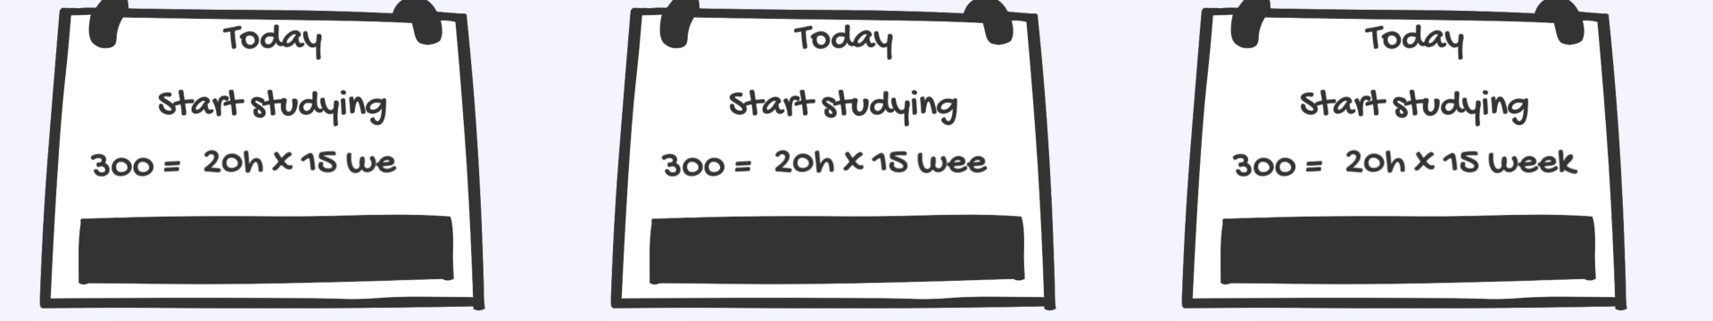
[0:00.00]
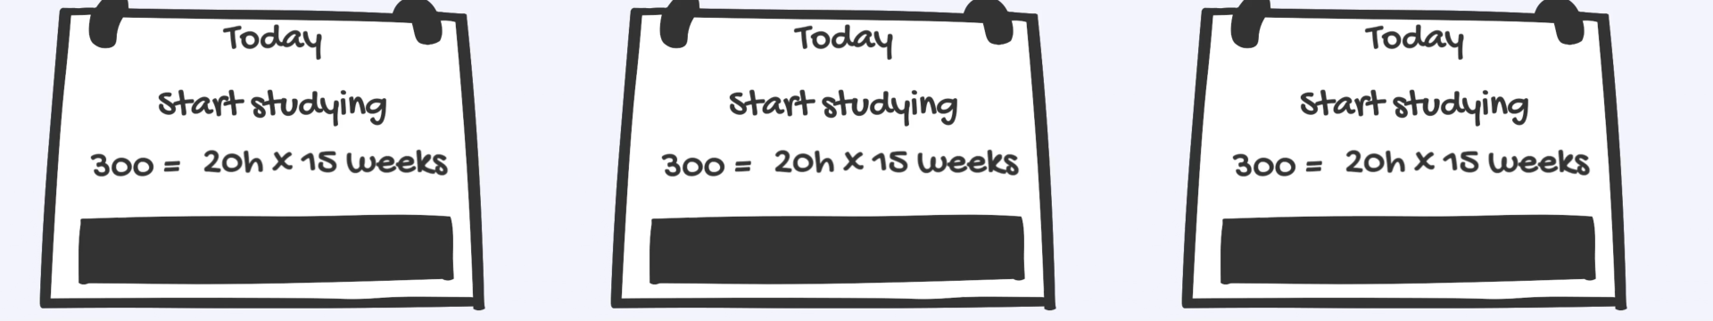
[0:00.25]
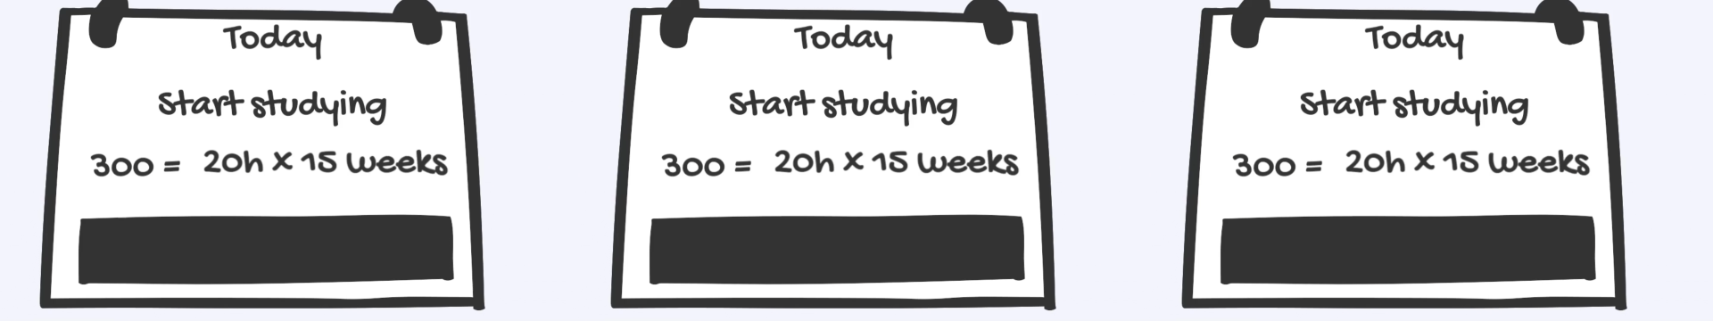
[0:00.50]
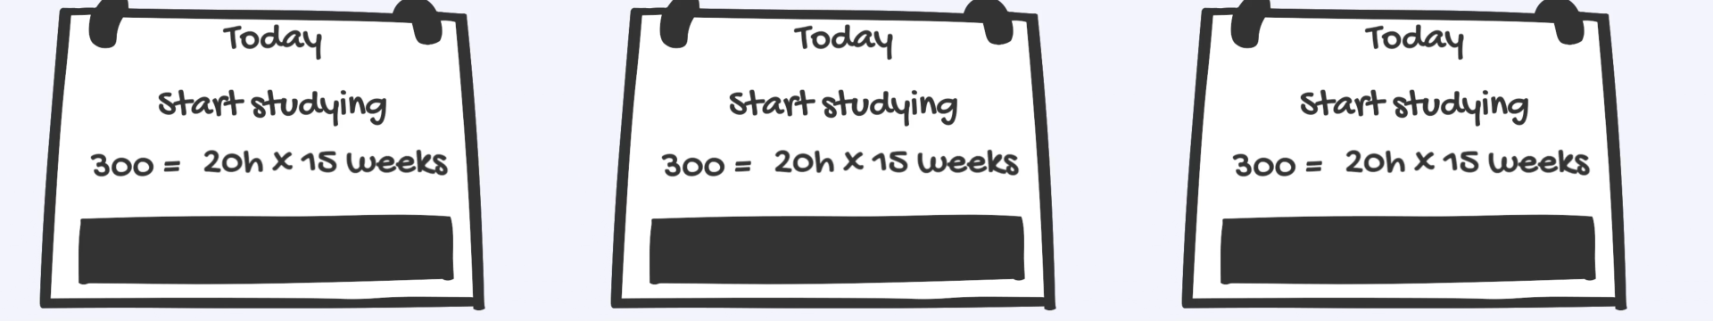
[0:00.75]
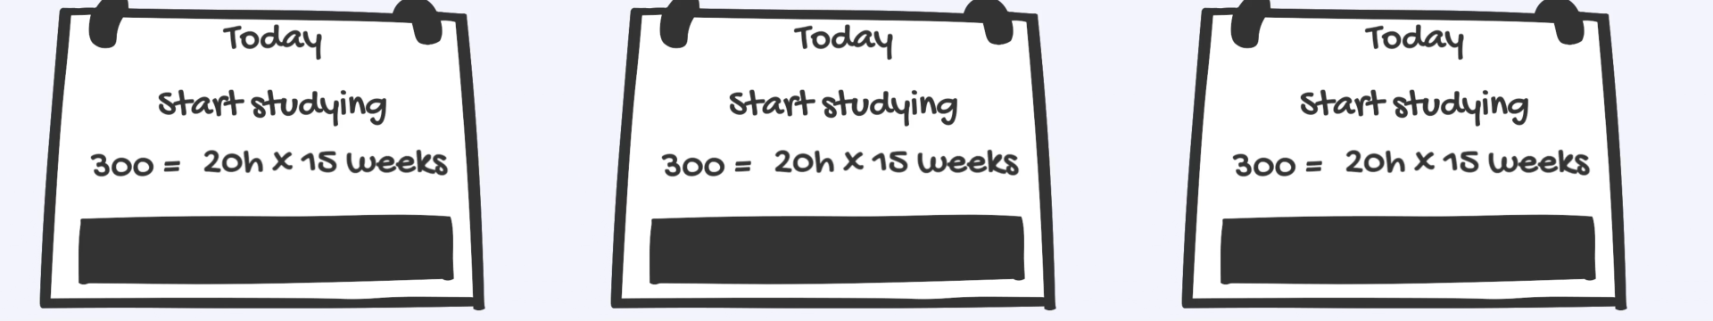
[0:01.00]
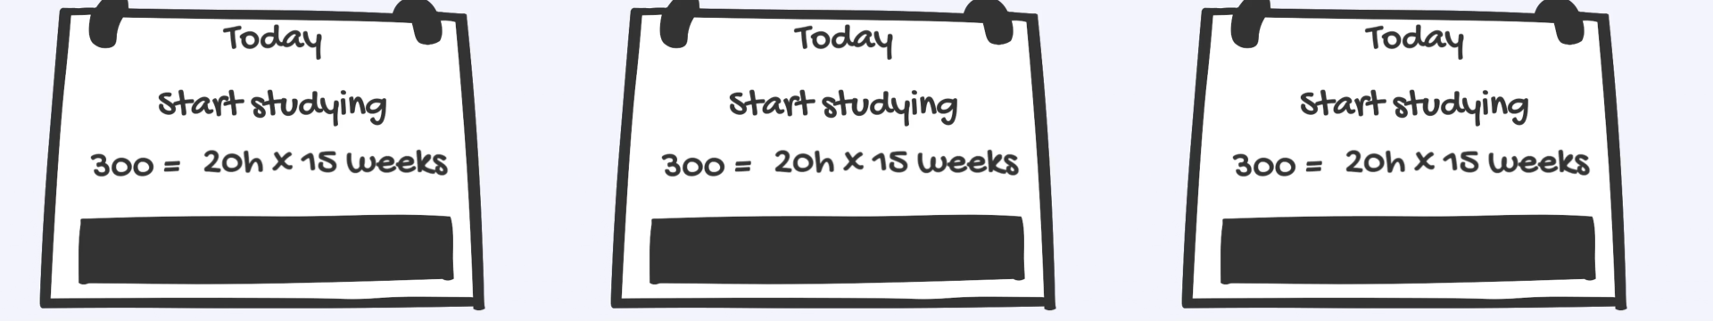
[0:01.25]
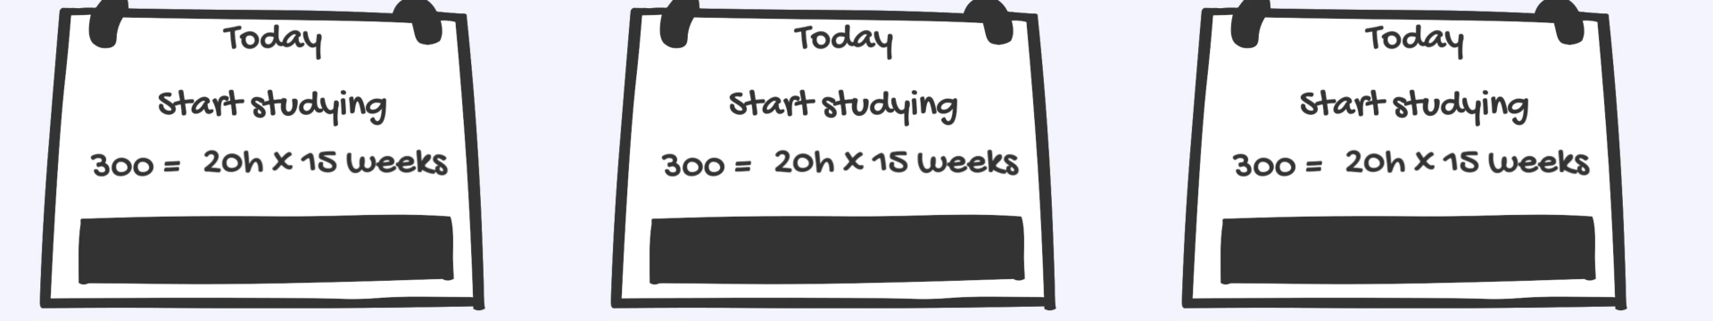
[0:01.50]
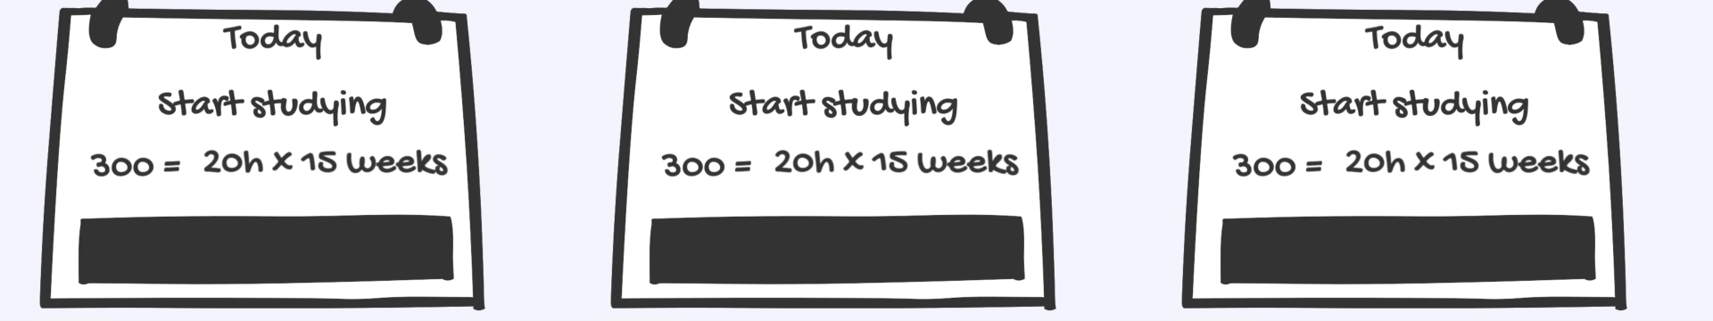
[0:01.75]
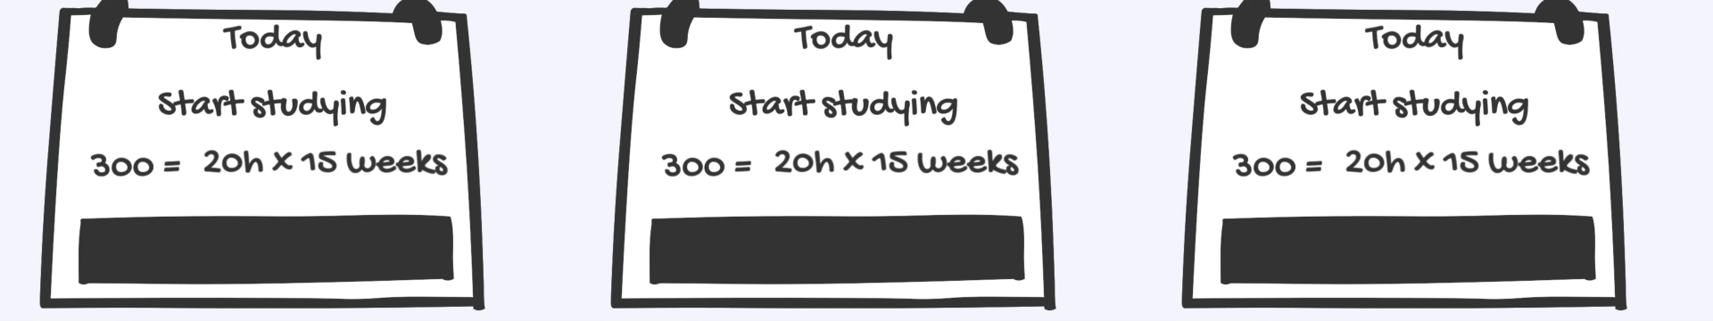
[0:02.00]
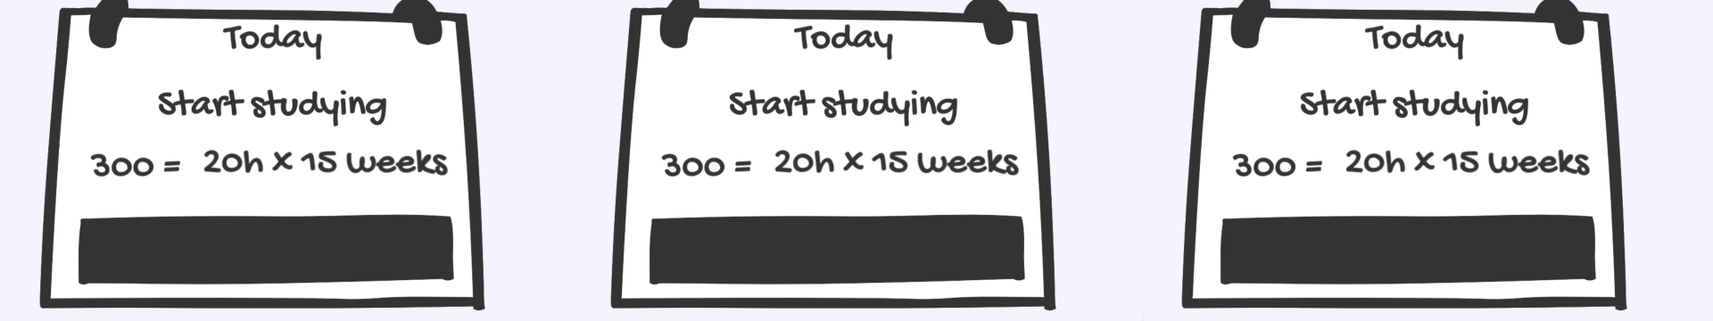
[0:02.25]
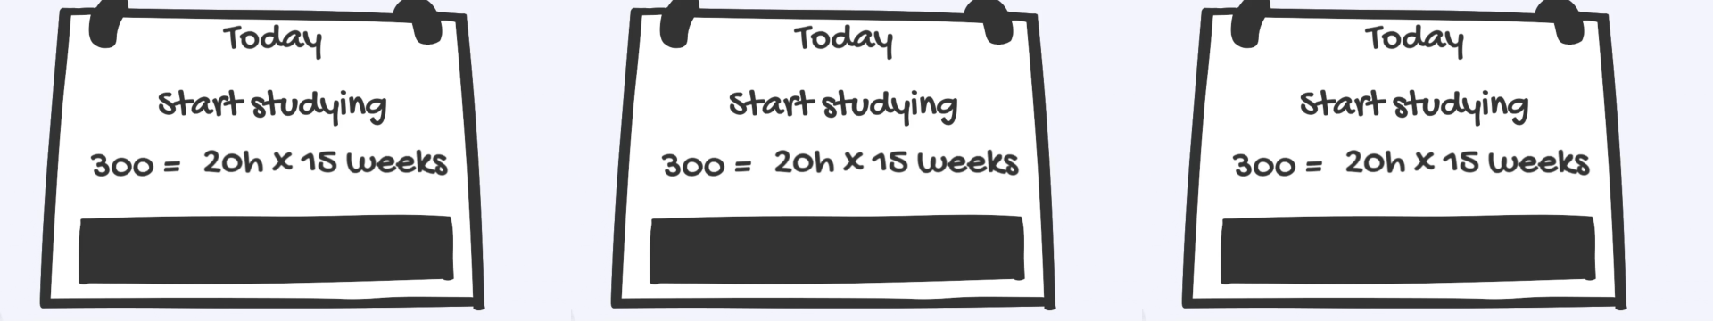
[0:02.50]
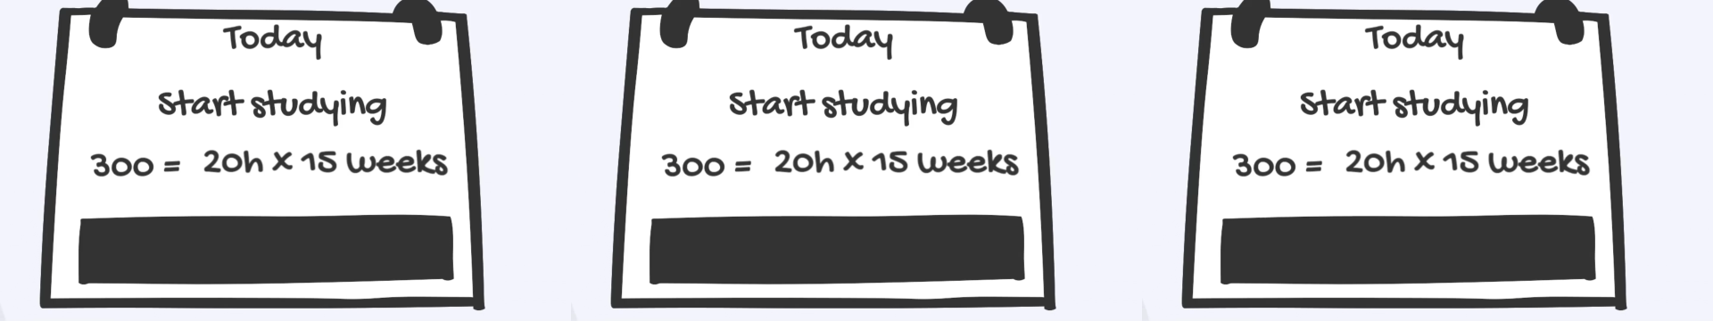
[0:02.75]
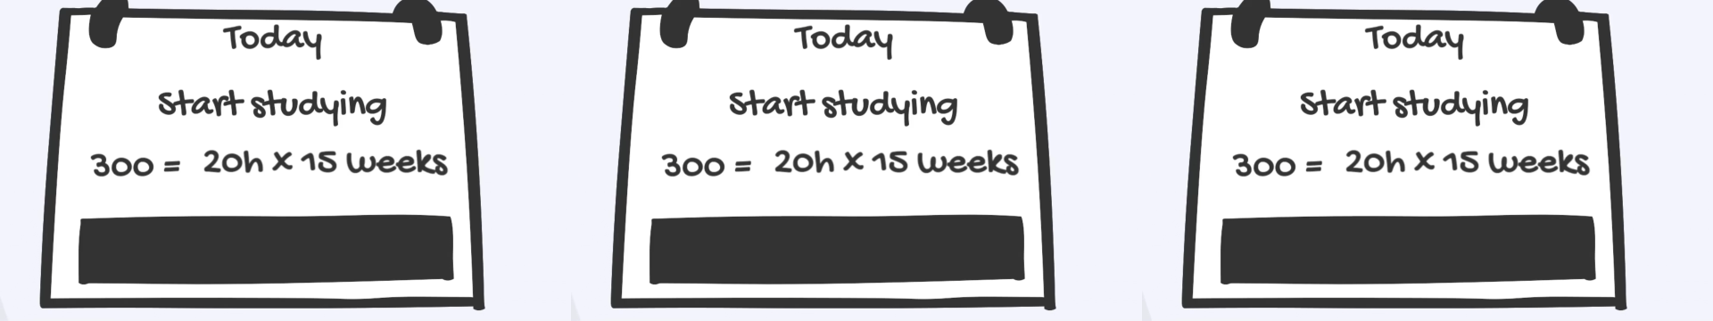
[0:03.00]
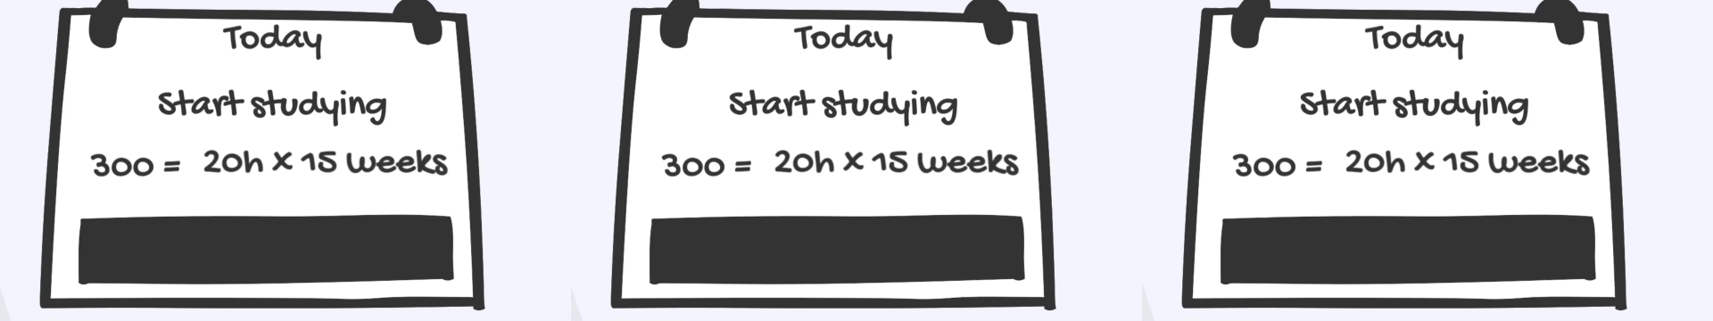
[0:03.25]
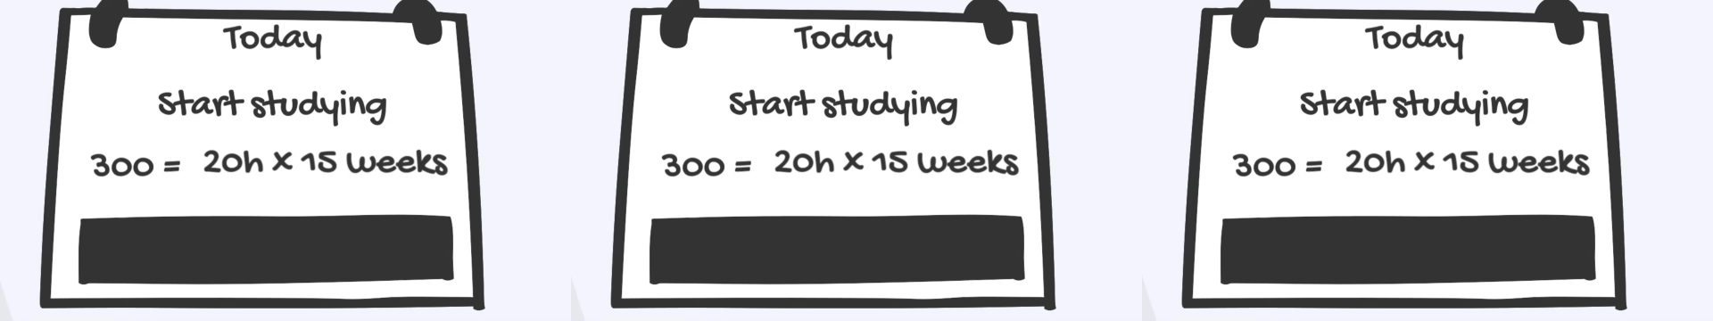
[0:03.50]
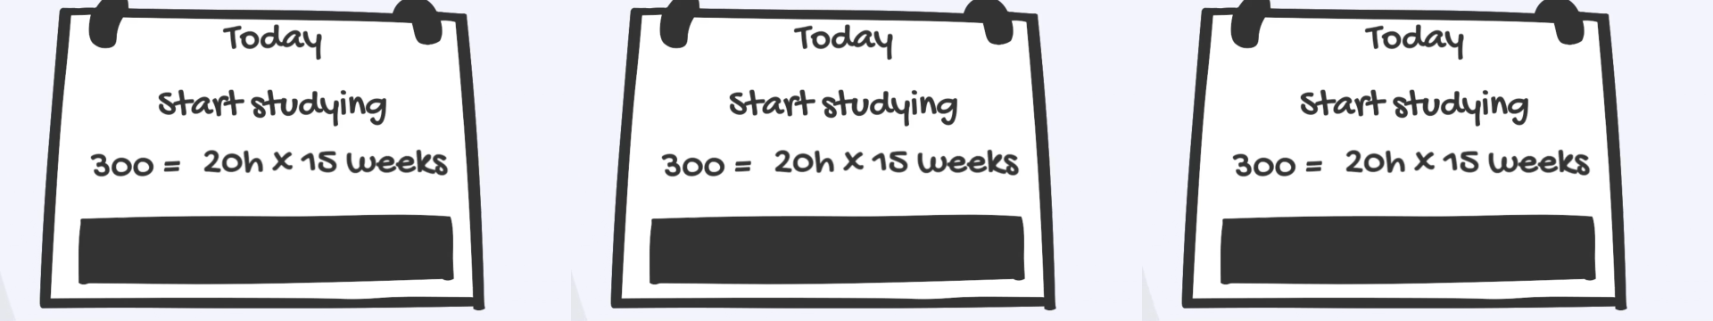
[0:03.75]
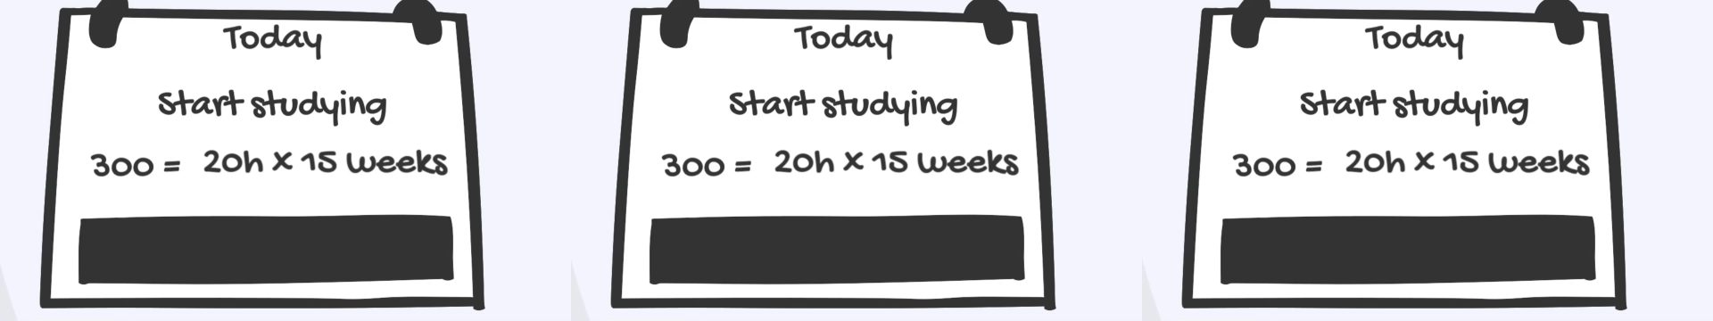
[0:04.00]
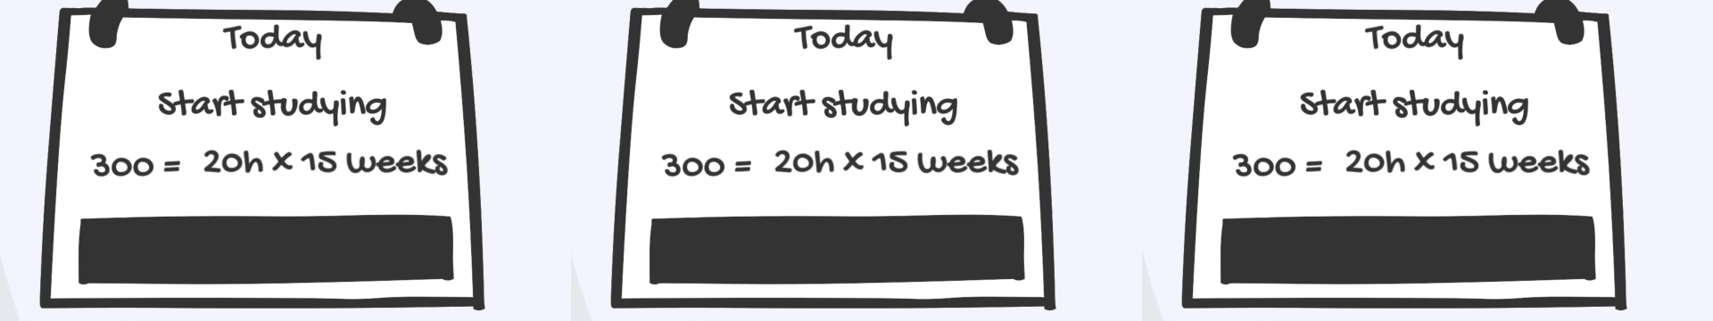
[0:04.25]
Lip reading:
(no speaker visible)